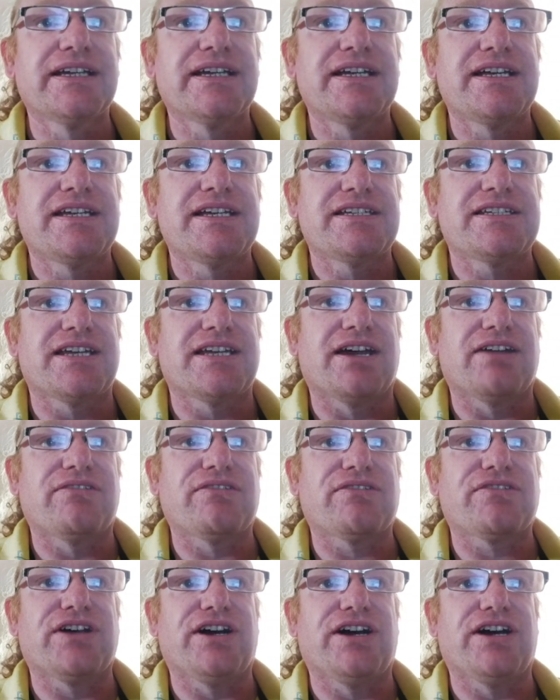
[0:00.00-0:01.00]
So
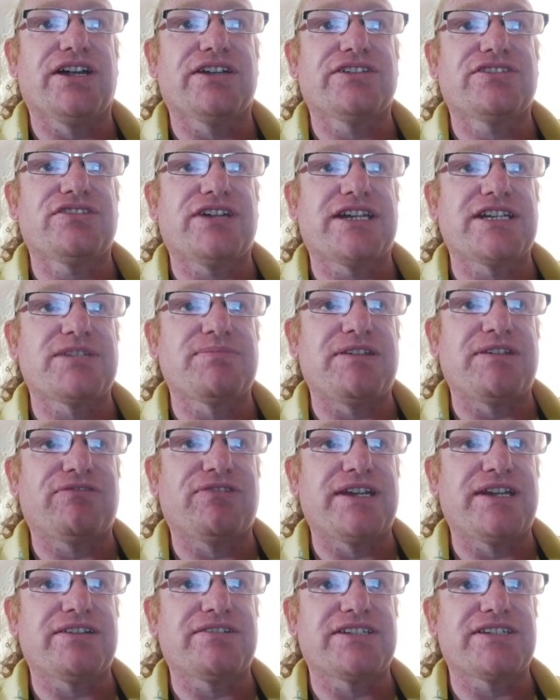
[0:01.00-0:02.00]
we've got transmit
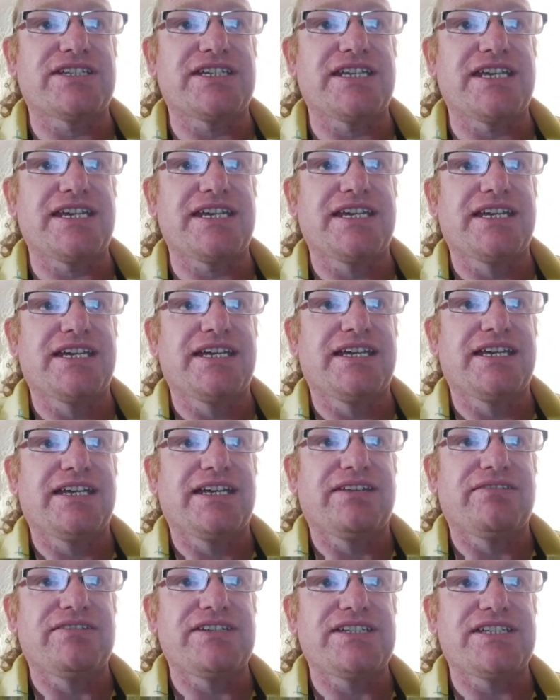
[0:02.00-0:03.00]
frequency,
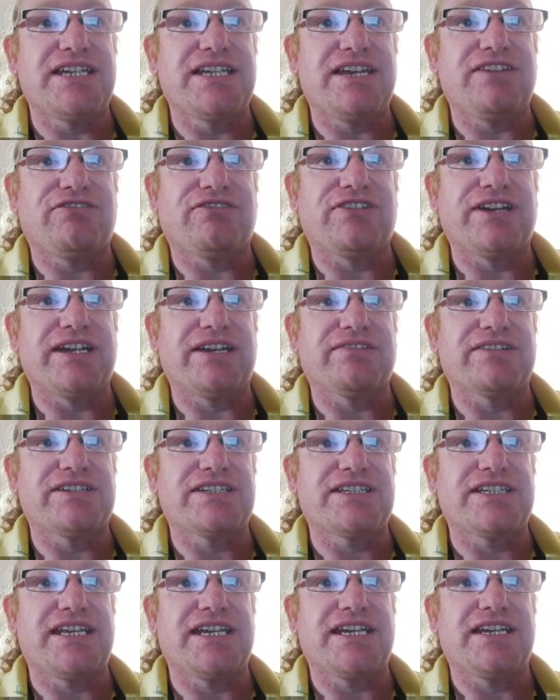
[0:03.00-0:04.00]
receive
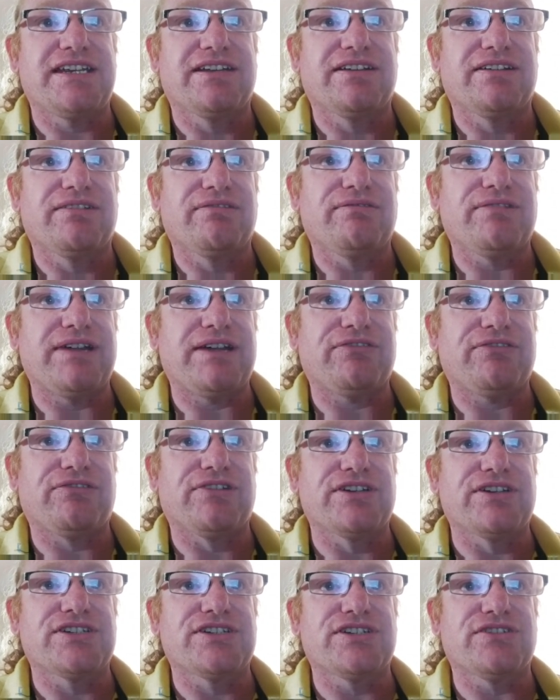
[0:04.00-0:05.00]
frequency,
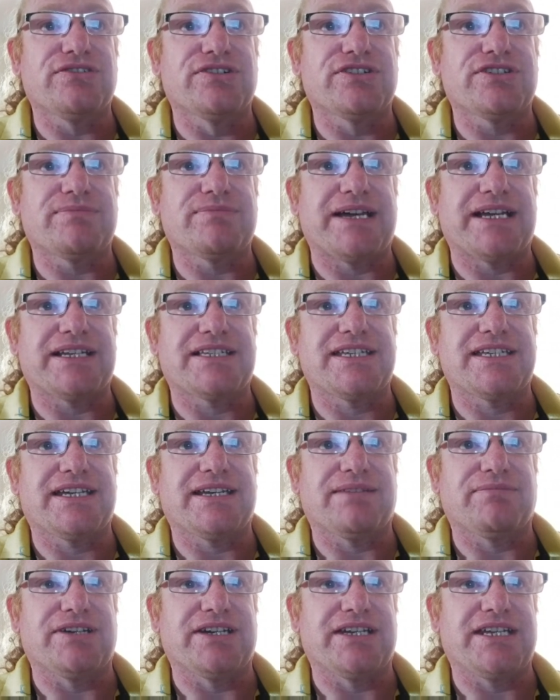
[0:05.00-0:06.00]
reference automatic.
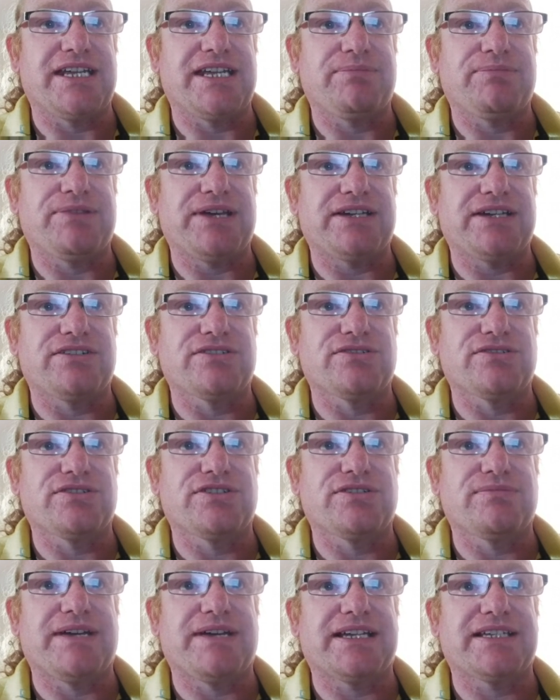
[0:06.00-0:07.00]
I'm going to keep that as
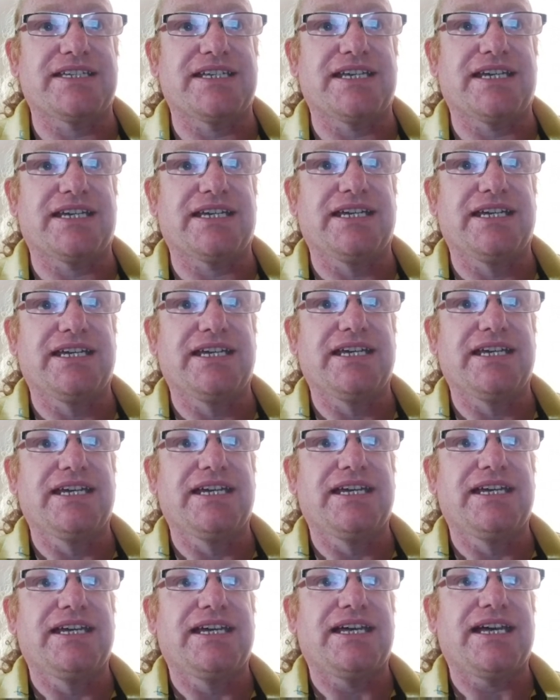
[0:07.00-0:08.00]
automatic.
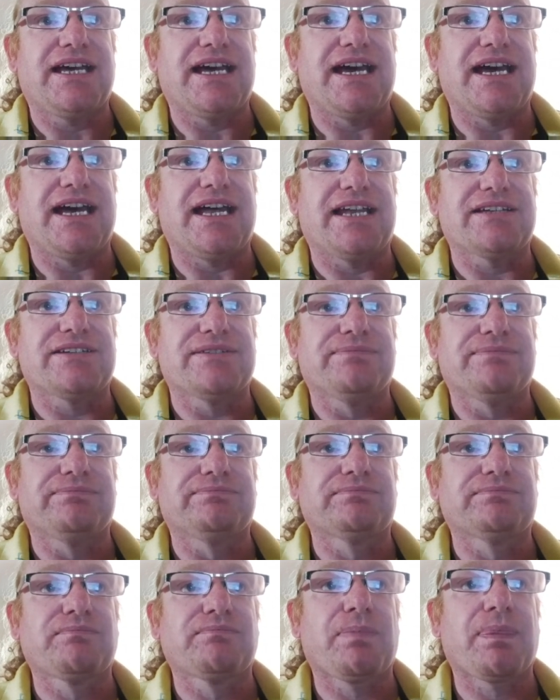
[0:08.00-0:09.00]
And
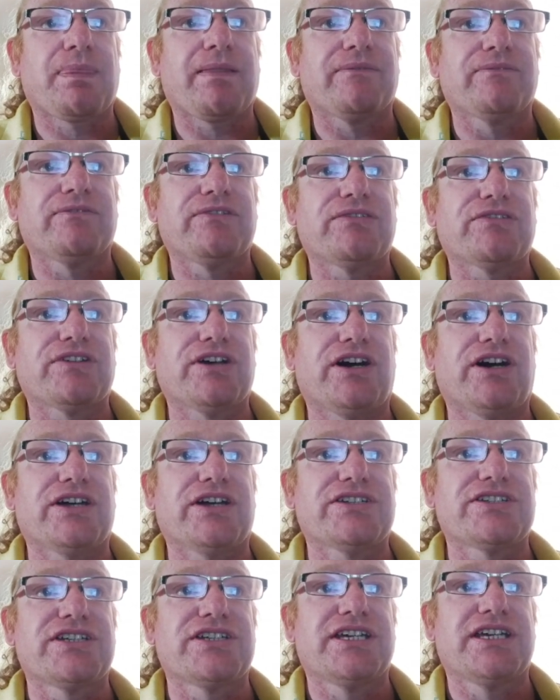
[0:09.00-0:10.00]
we've
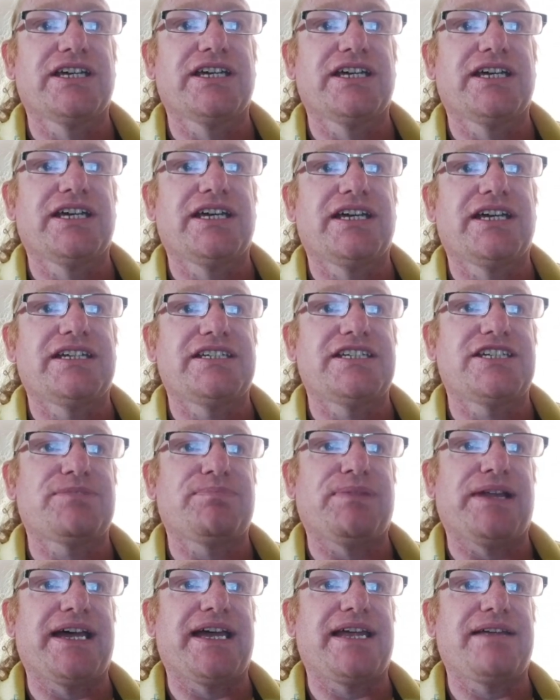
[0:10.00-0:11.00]
got
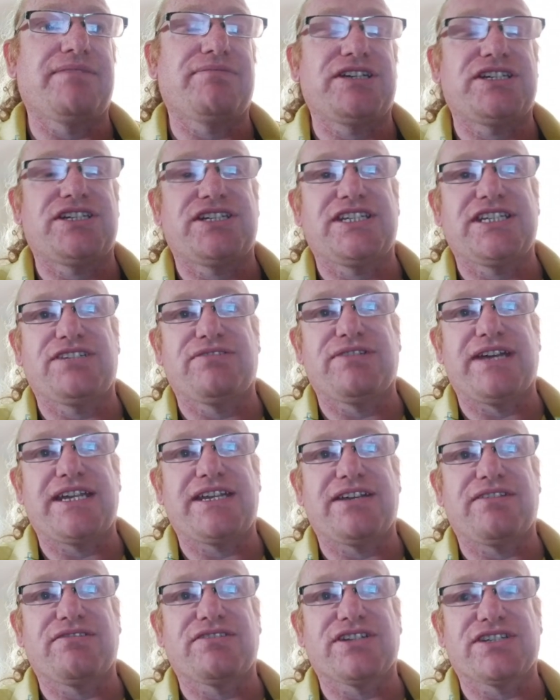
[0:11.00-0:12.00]
display, which this
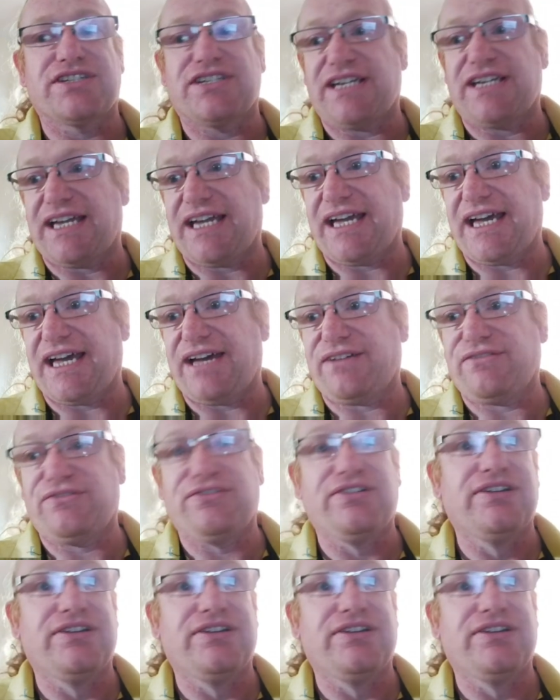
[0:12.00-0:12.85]
radio doesn't have.